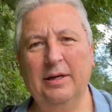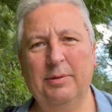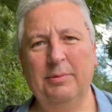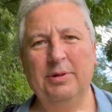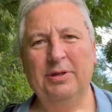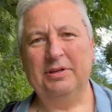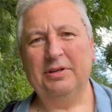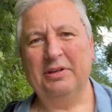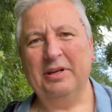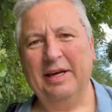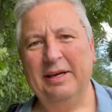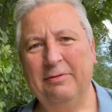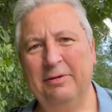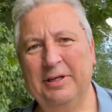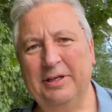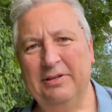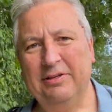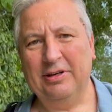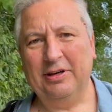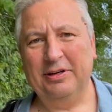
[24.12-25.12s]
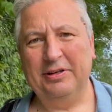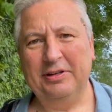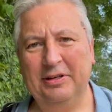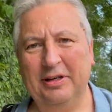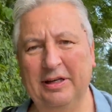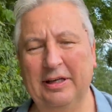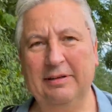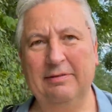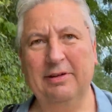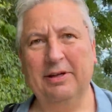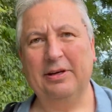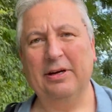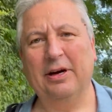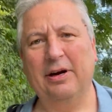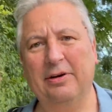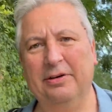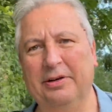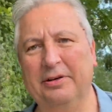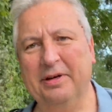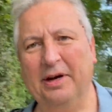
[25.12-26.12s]
But today we decided to leave the
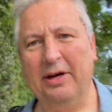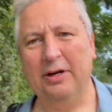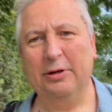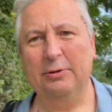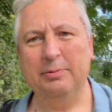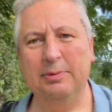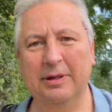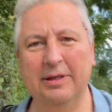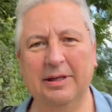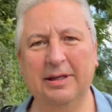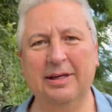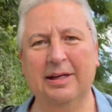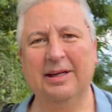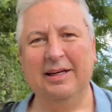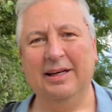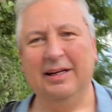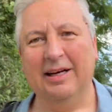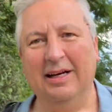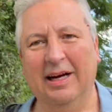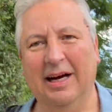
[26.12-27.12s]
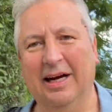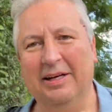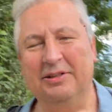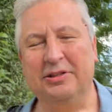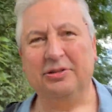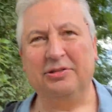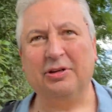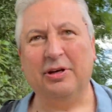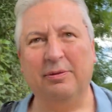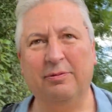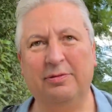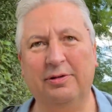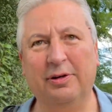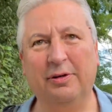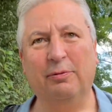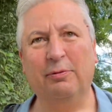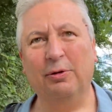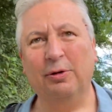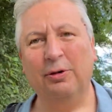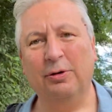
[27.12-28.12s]
car at home and just come for a
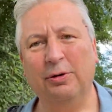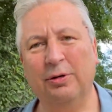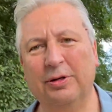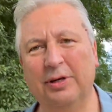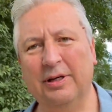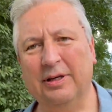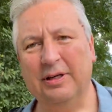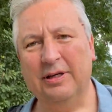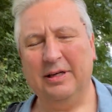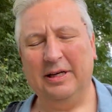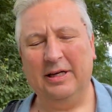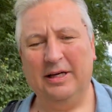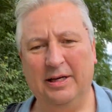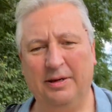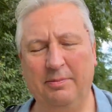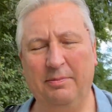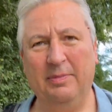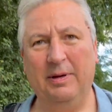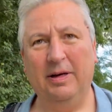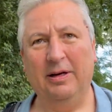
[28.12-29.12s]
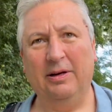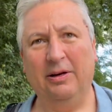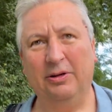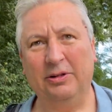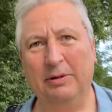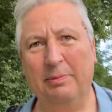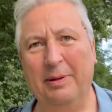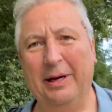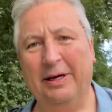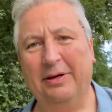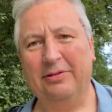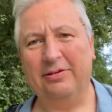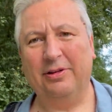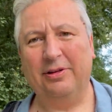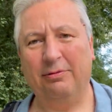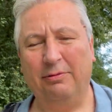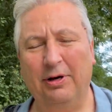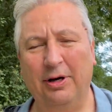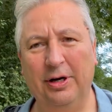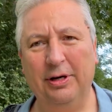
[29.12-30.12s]
walk along the banks of the
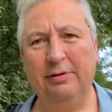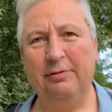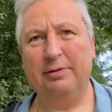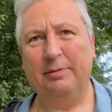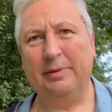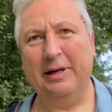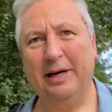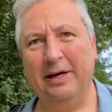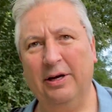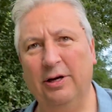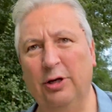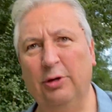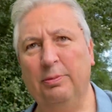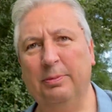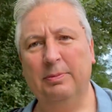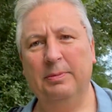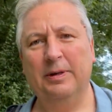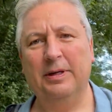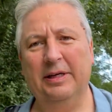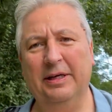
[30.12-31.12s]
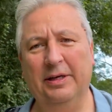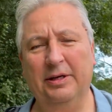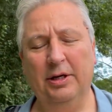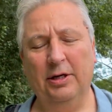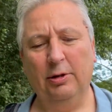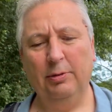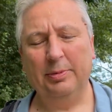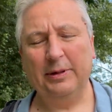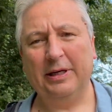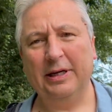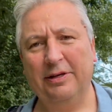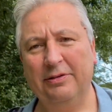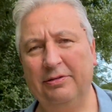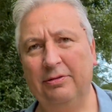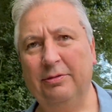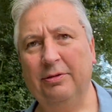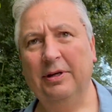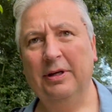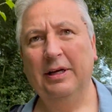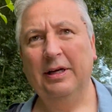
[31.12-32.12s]
Rhine from our home in
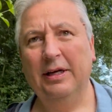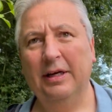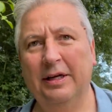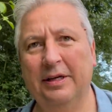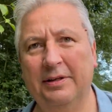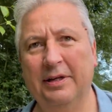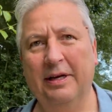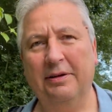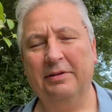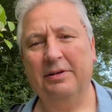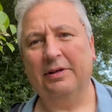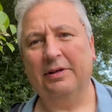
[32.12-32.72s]
Oberkassel down to